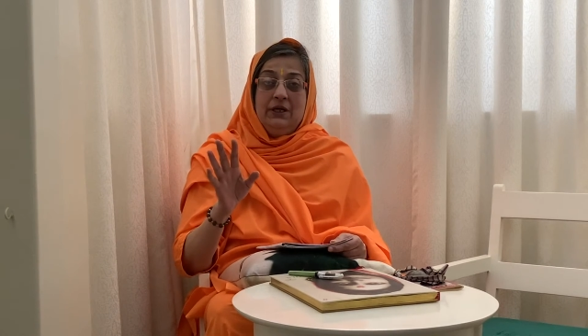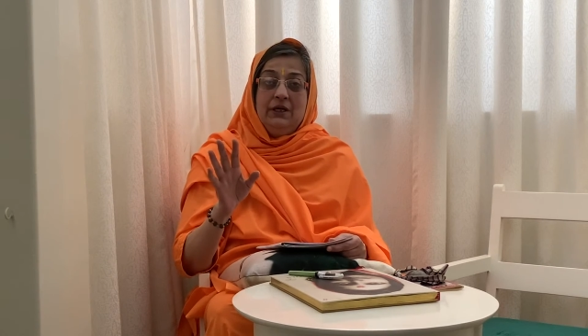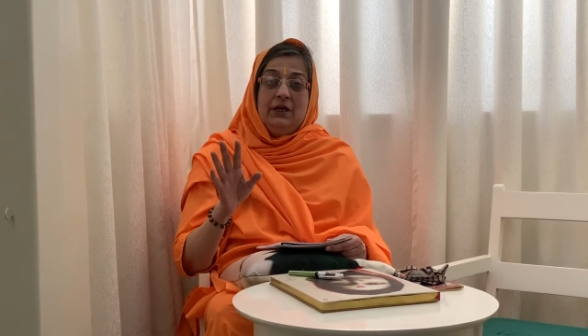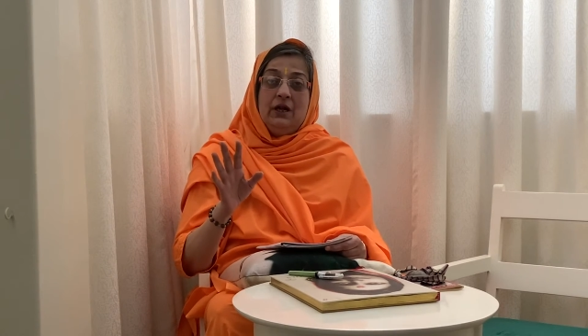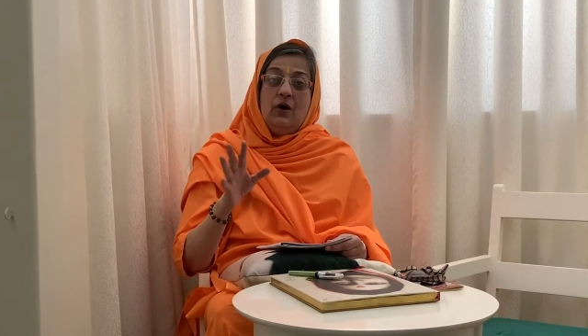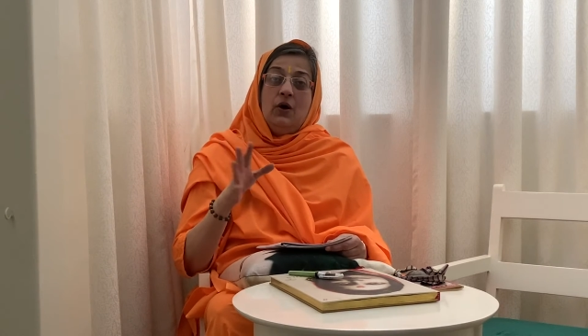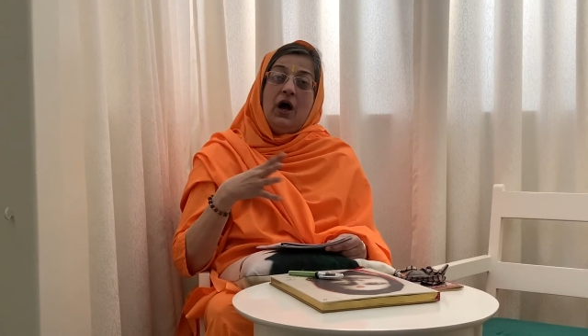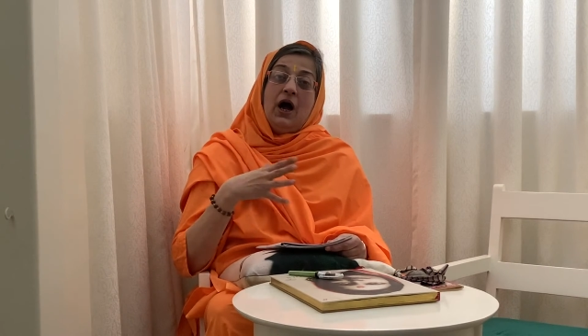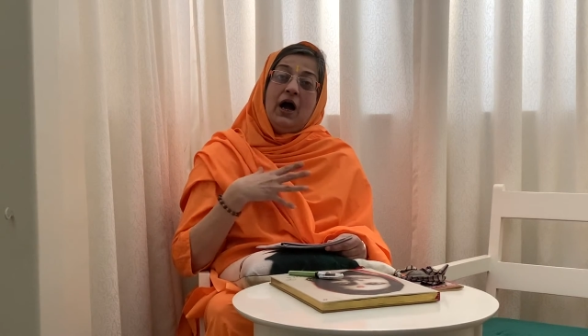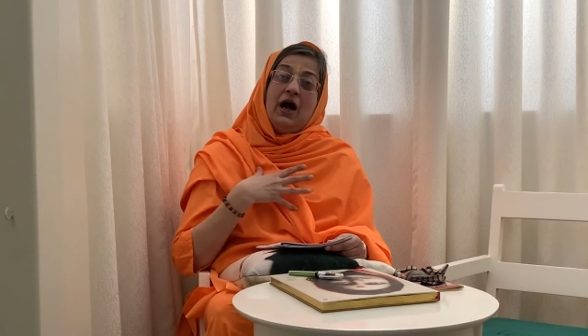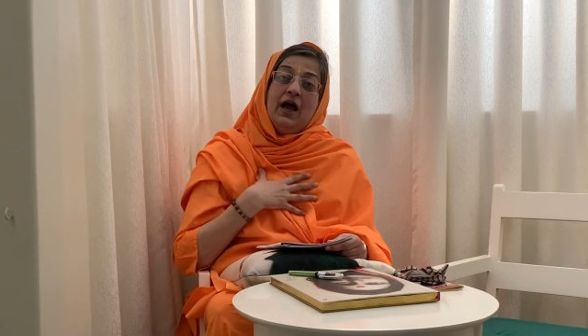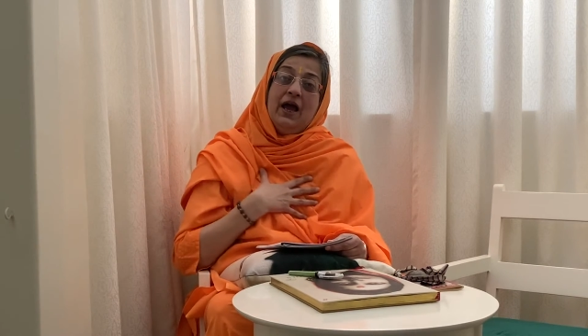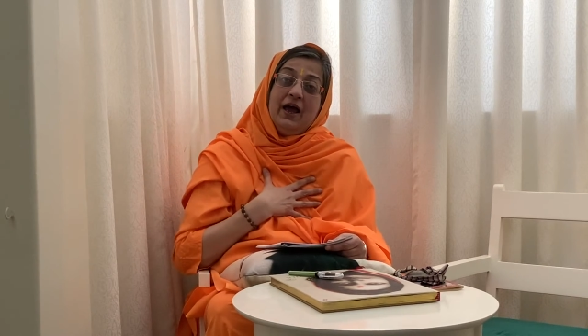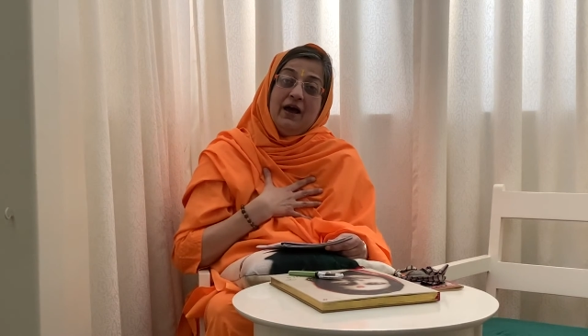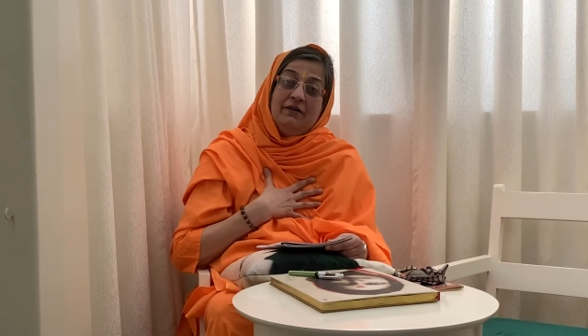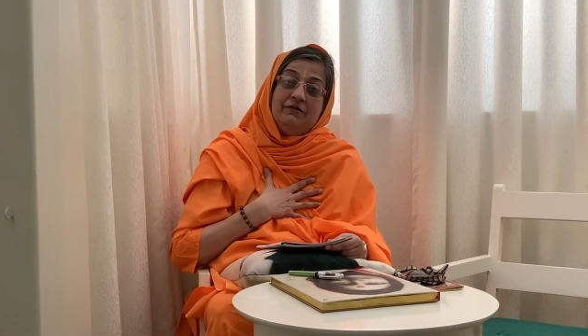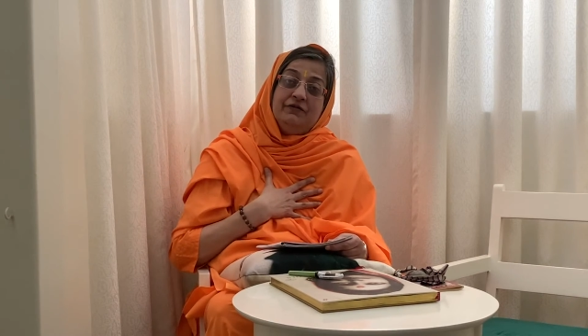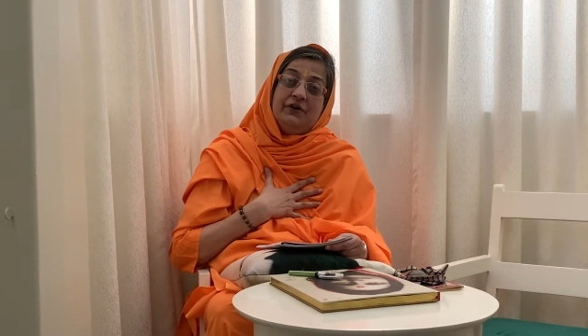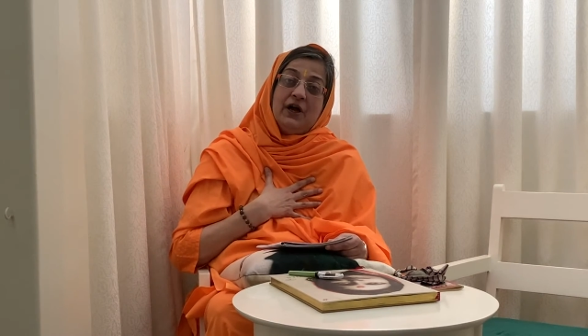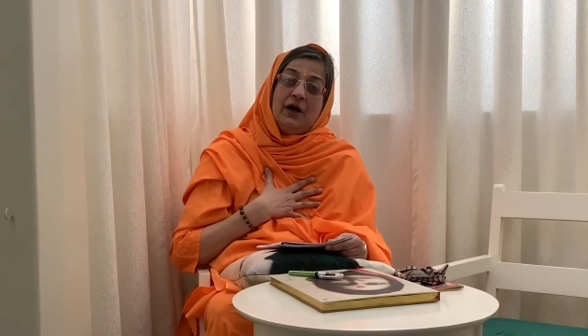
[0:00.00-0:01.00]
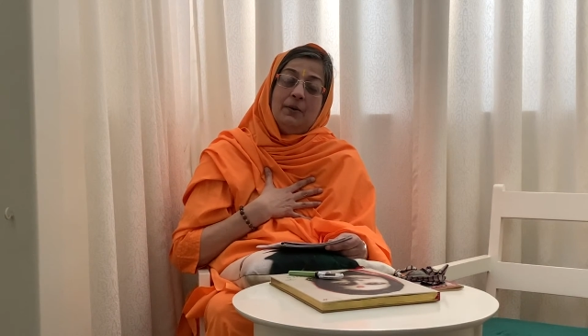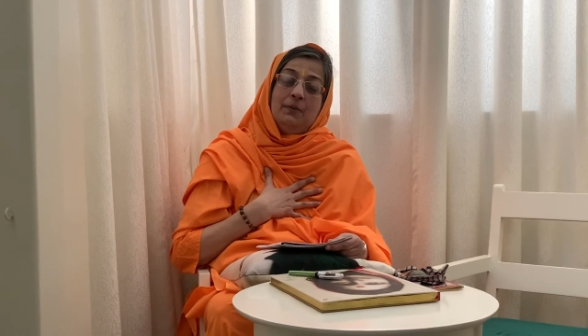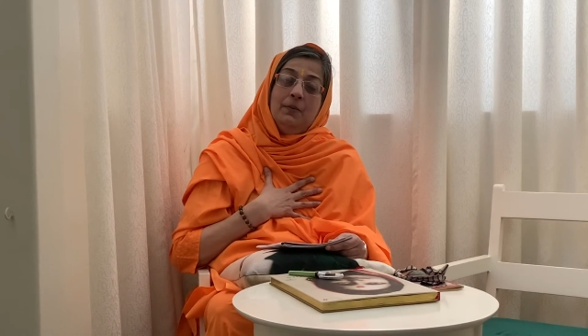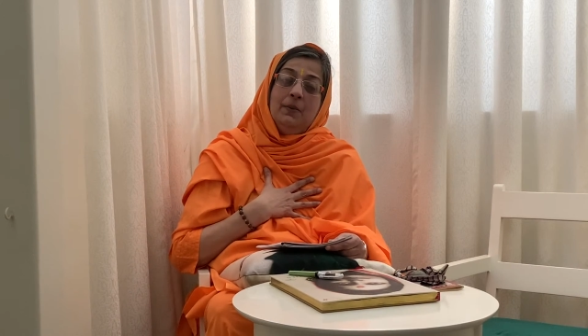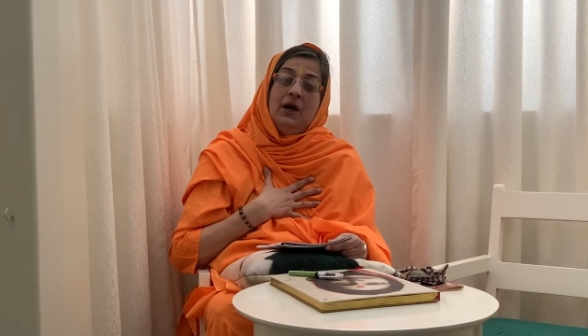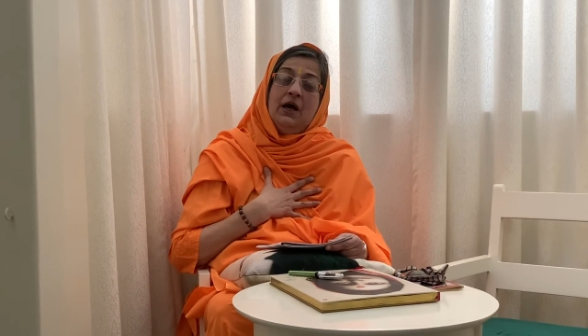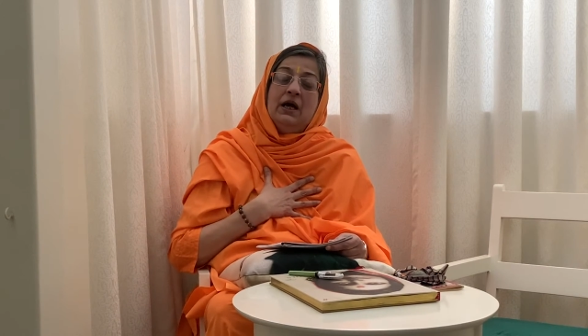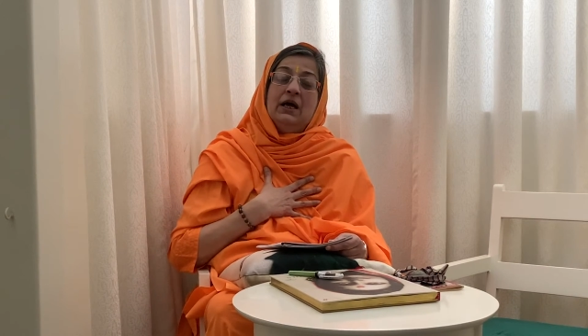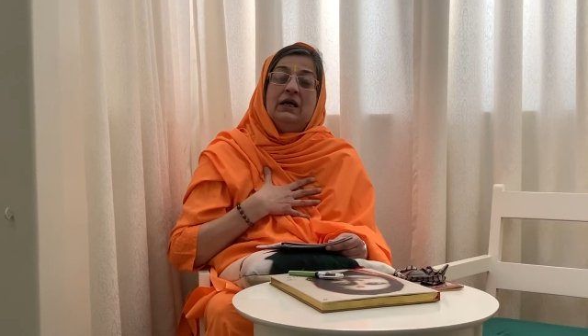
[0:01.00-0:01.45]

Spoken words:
now I have come.